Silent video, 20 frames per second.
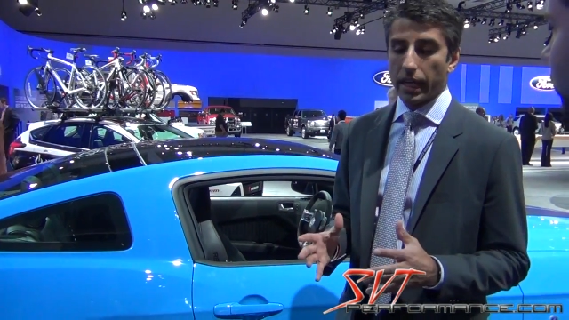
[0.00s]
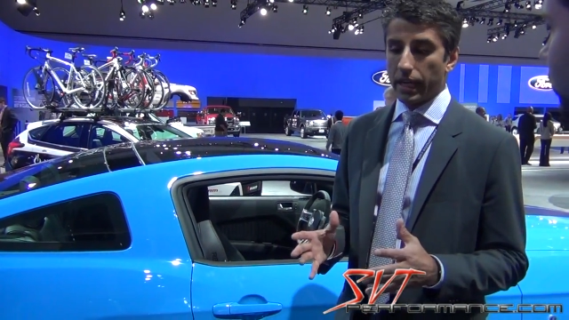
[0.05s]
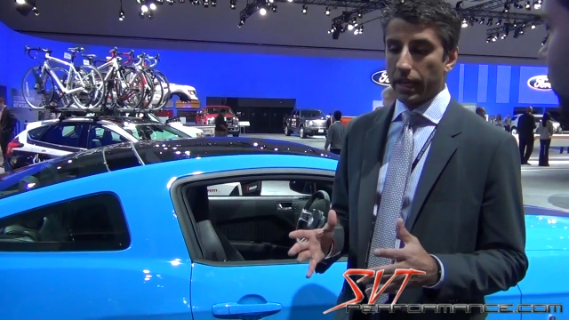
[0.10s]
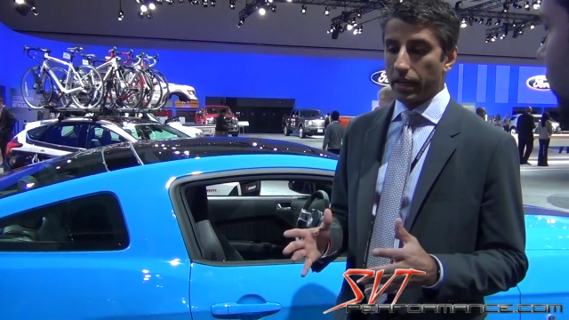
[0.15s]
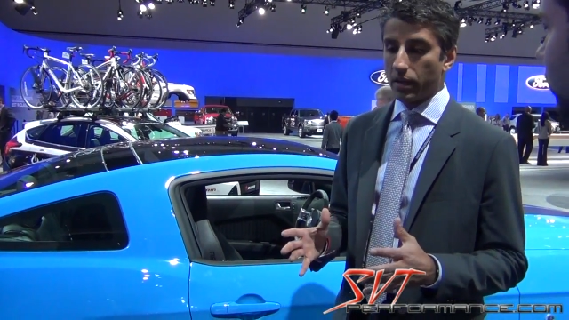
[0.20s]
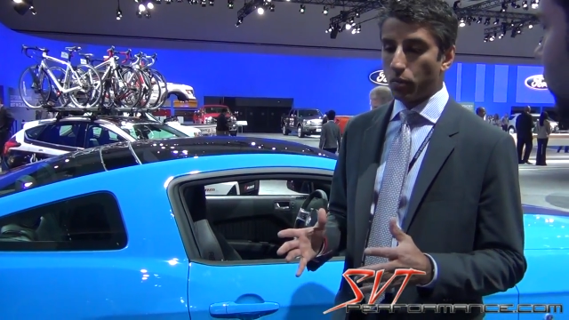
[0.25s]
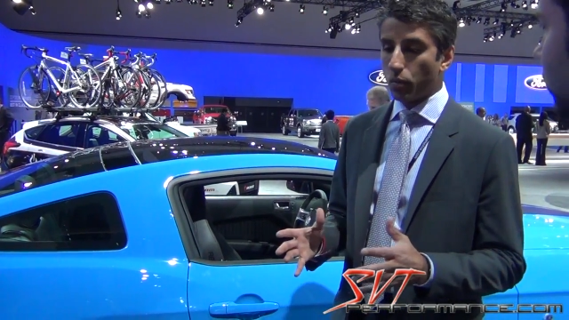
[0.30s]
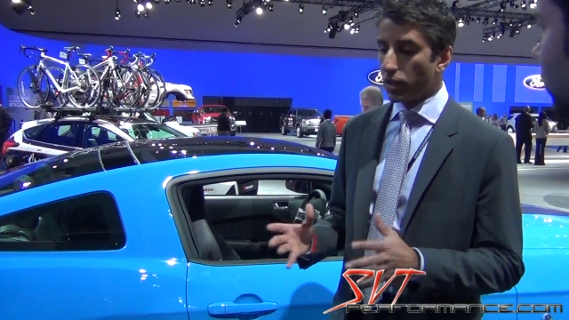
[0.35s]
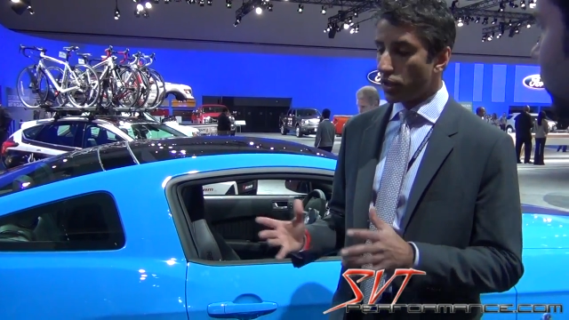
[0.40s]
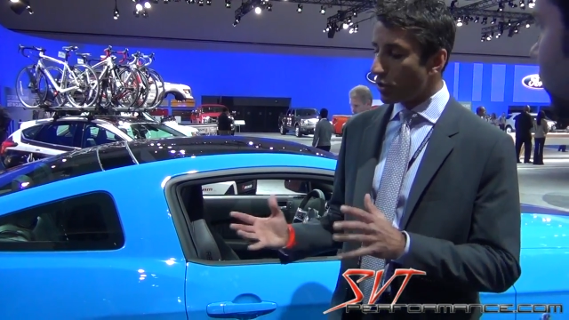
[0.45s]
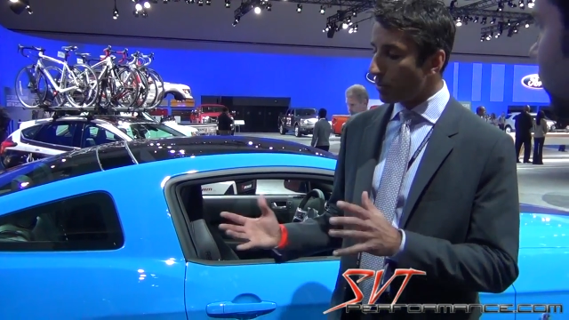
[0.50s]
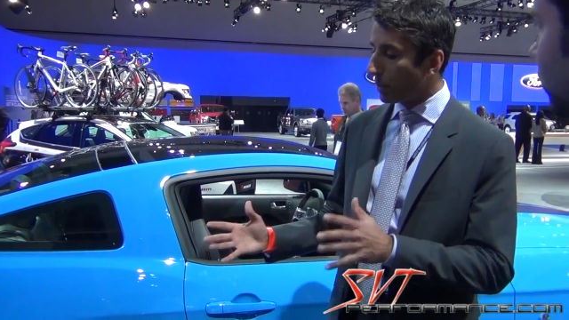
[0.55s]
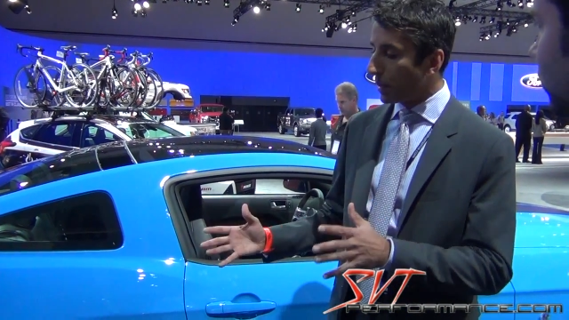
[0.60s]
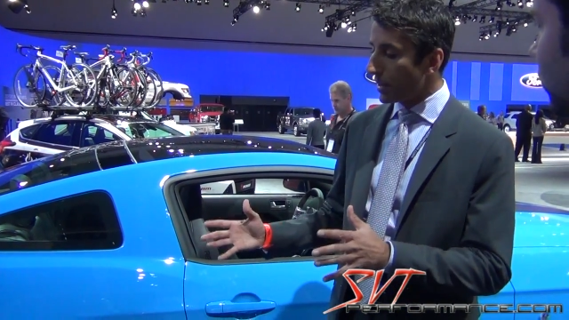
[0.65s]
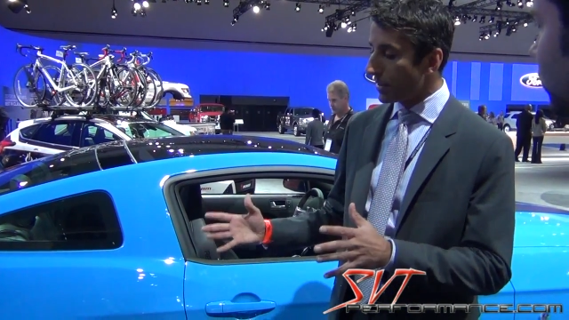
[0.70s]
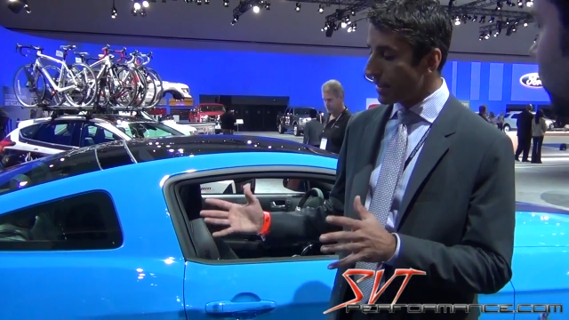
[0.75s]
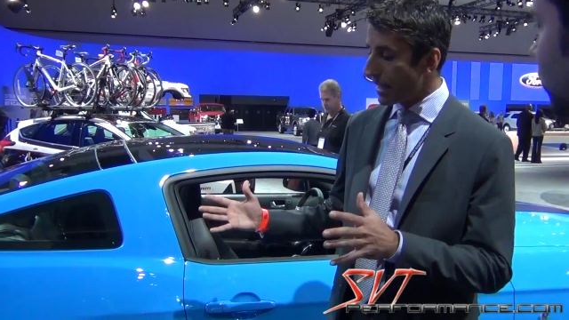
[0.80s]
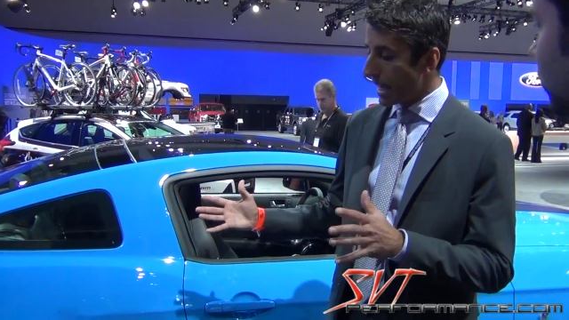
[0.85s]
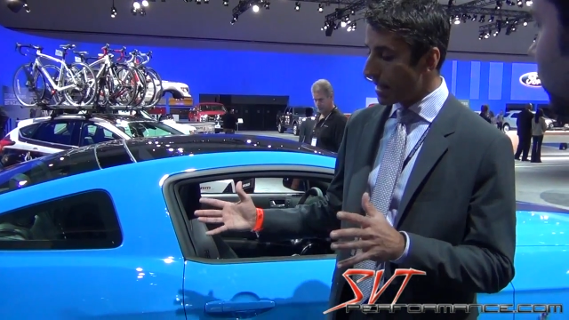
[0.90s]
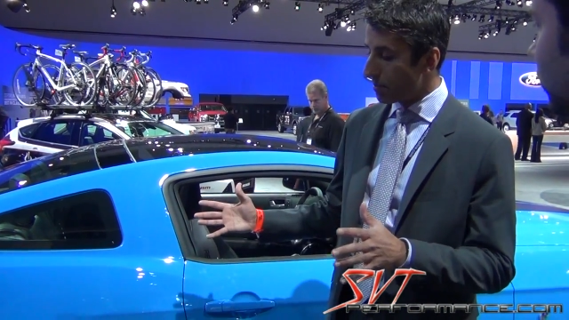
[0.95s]
and when you
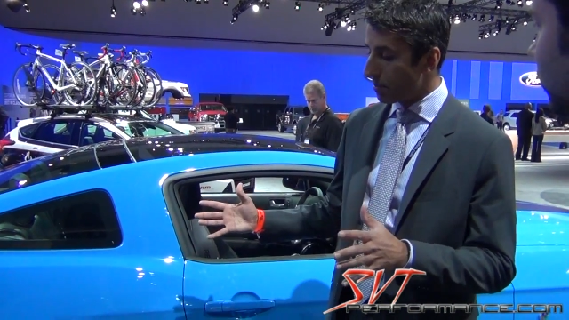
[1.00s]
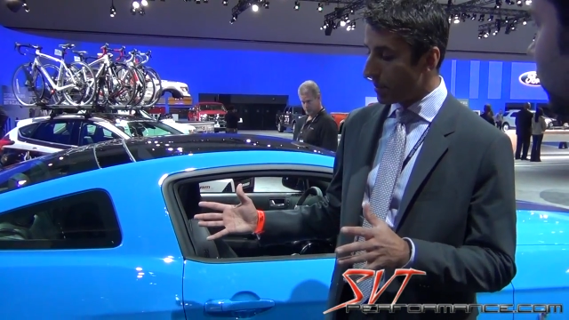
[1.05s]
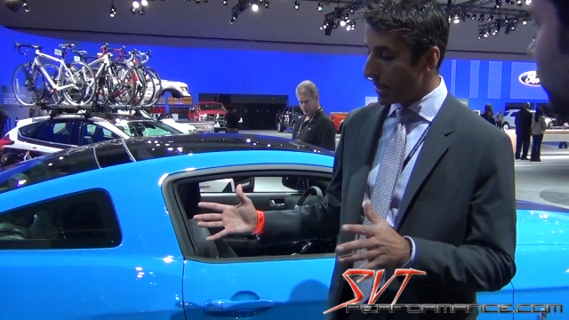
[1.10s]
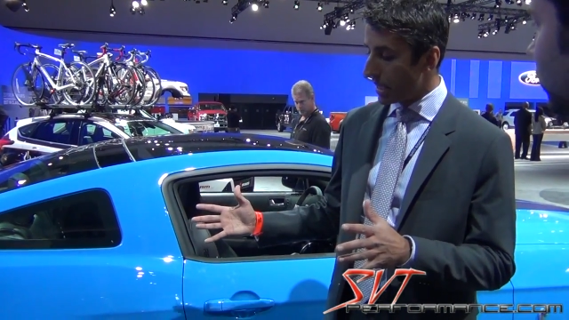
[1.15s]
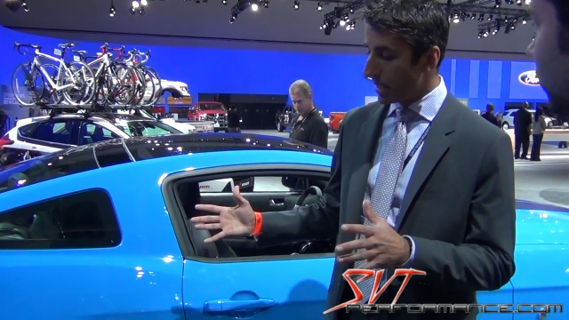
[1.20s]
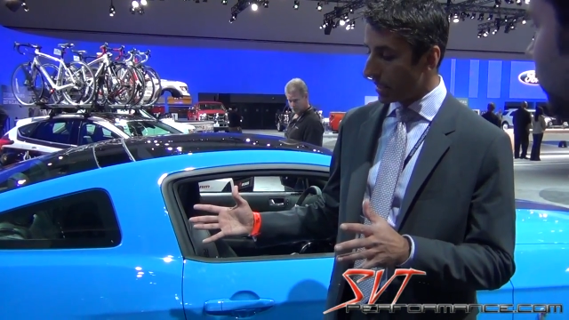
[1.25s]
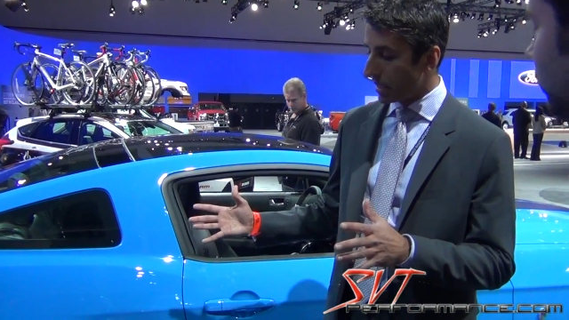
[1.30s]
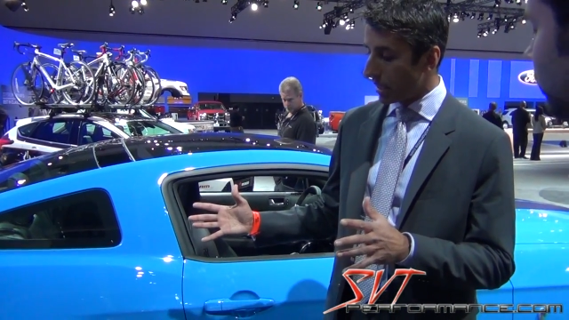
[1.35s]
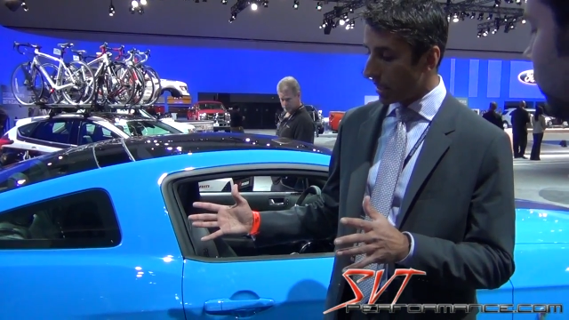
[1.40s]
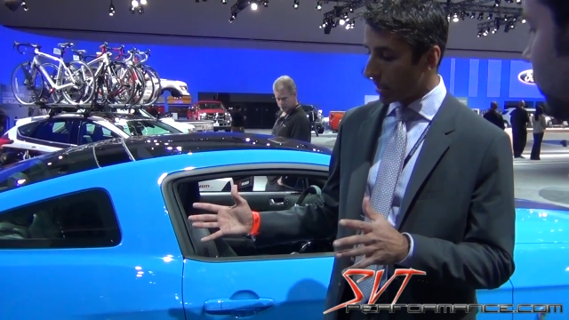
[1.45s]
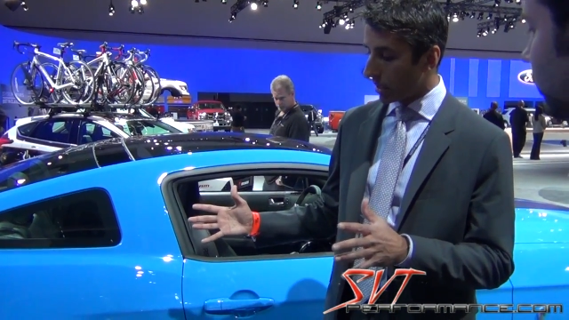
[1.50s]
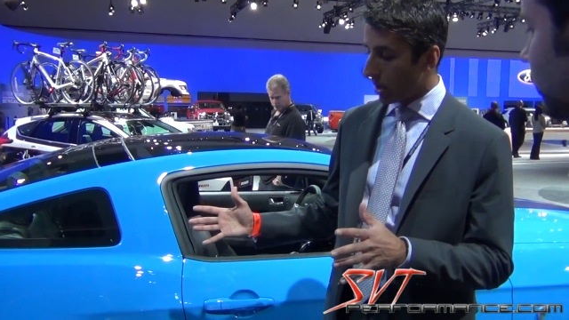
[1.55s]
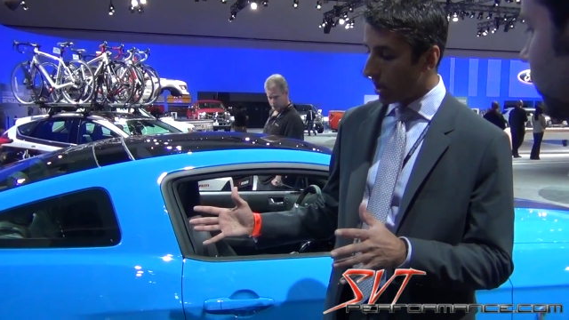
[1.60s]
put that big